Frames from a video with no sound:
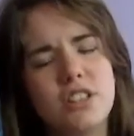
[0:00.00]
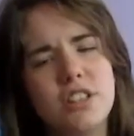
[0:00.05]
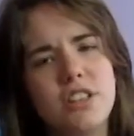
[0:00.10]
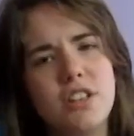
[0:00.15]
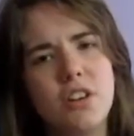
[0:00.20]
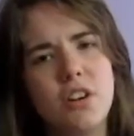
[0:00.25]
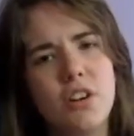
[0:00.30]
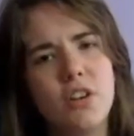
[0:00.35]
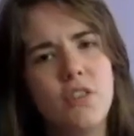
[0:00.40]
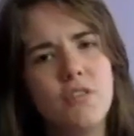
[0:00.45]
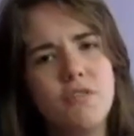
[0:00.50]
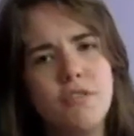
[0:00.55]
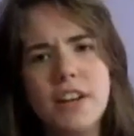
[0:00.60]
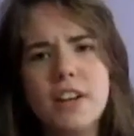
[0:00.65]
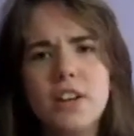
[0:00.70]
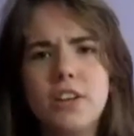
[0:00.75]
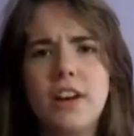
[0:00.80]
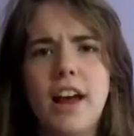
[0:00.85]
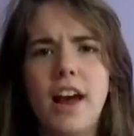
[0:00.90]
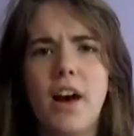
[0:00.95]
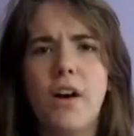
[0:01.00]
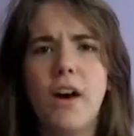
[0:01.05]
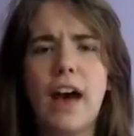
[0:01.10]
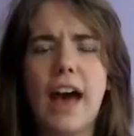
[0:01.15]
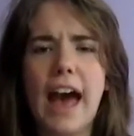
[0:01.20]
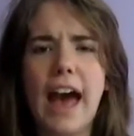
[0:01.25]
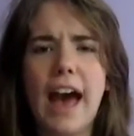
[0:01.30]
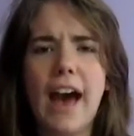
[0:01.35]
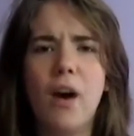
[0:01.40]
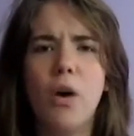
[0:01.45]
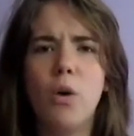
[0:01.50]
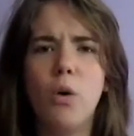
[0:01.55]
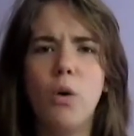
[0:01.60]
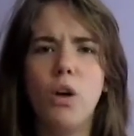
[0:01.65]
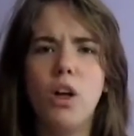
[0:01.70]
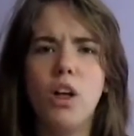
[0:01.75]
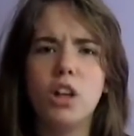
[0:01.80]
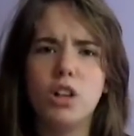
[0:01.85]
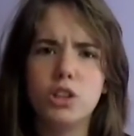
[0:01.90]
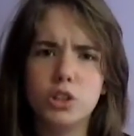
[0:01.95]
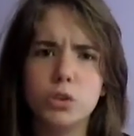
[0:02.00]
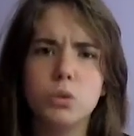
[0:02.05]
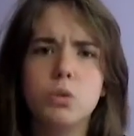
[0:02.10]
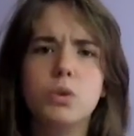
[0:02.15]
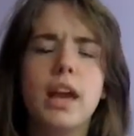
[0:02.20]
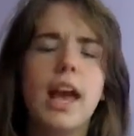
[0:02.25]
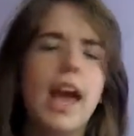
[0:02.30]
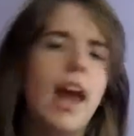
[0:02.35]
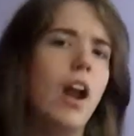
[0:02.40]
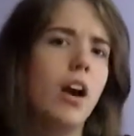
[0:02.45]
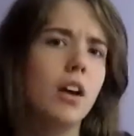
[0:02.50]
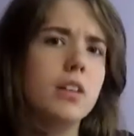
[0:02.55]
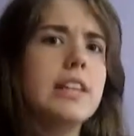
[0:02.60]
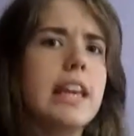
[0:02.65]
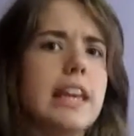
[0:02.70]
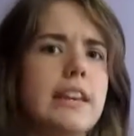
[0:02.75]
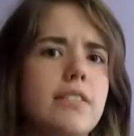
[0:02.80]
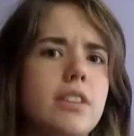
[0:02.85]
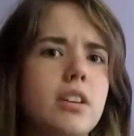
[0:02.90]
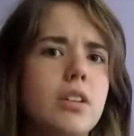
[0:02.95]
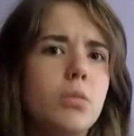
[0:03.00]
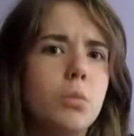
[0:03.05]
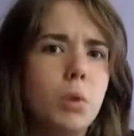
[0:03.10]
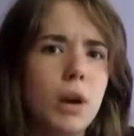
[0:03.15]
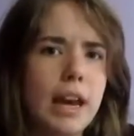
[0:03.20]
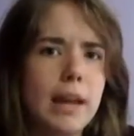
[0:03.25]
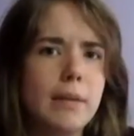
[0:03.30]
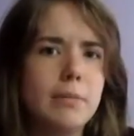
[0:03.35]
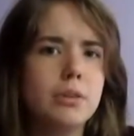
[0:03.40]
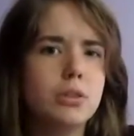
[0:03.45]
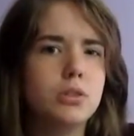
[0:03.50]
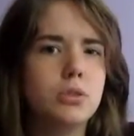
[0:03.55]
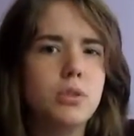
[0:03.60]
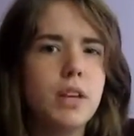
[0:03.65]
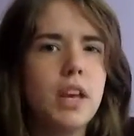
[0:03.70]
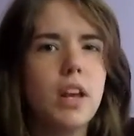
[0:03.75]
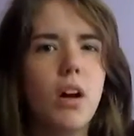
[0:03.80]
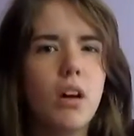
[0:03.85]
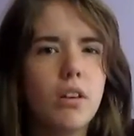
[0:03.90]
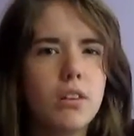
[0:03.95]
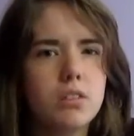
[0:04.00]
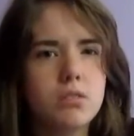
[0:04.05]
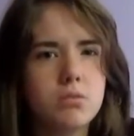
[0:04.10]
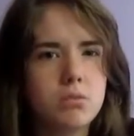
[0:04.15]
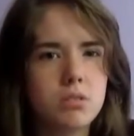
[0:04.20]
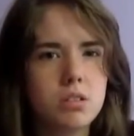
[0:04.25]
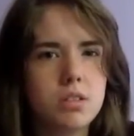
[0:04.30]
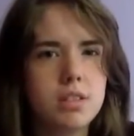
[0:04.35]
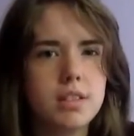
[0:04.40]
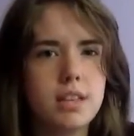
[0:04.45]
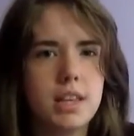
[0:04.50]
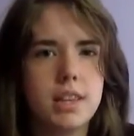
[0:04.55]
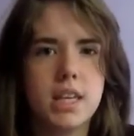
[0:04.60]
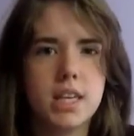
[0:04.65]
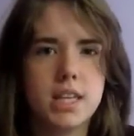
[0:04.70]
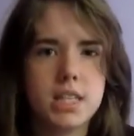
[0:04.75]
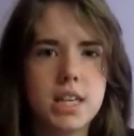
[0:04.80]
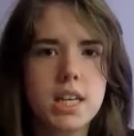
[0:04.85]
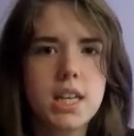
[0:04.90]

figured out how Luke and Octavian were able to get all the sources that they did,